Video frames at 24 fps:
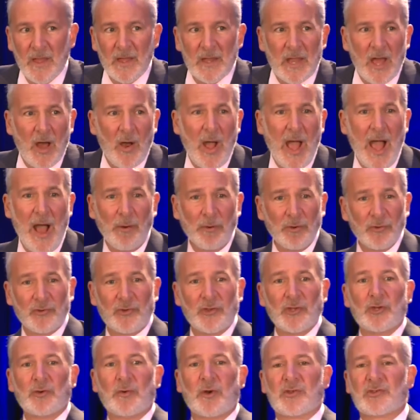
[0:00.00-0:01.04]
Now, how is
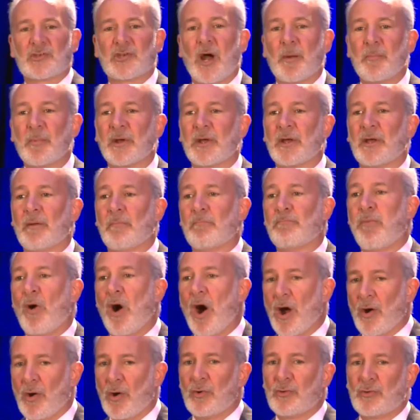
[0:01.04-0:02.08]
the U.S. government going to
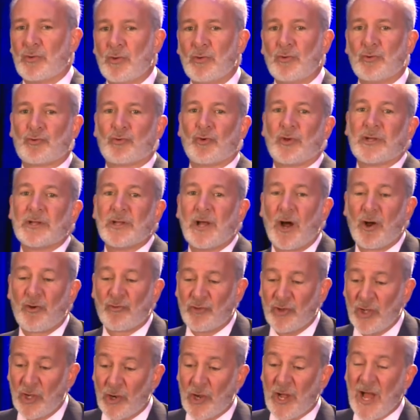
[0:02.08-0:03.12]
borrow $2 trillion a
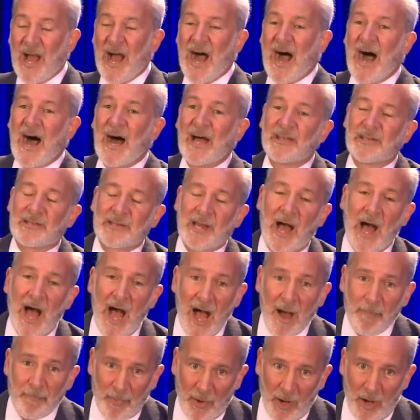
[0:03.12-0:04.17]
year on
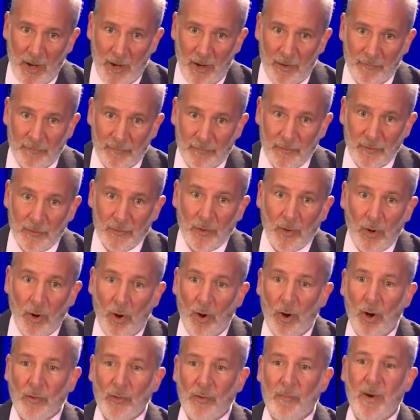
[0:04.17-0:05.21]
top of
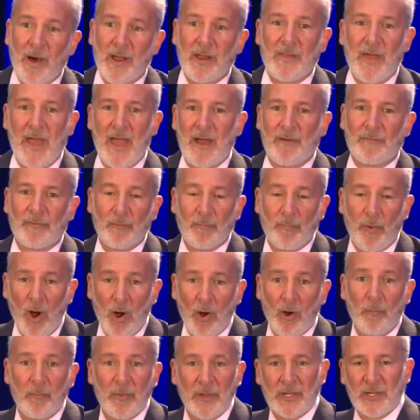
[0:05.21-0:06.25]
all the money they have to
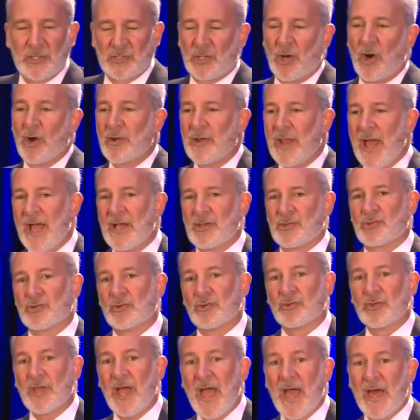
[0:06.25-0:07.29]
borrow? Because our
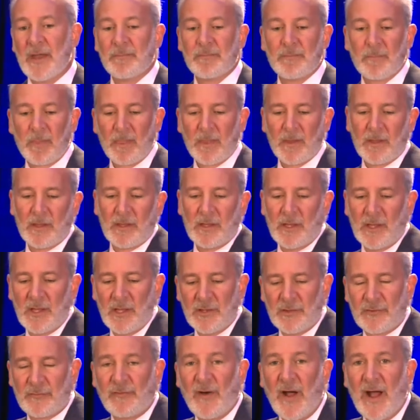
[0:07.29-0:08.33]
national debt
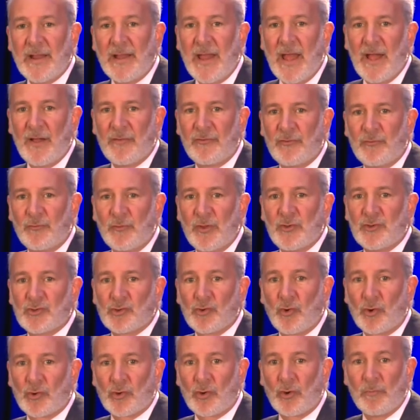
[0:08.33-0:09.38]
is financed with
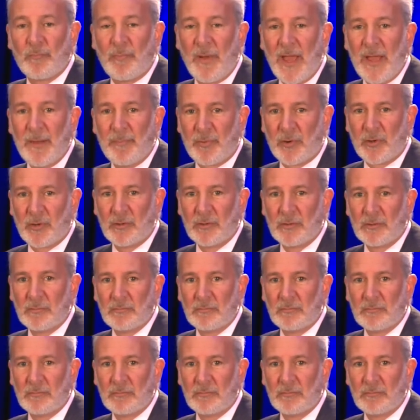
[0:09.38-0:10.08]
short term paper,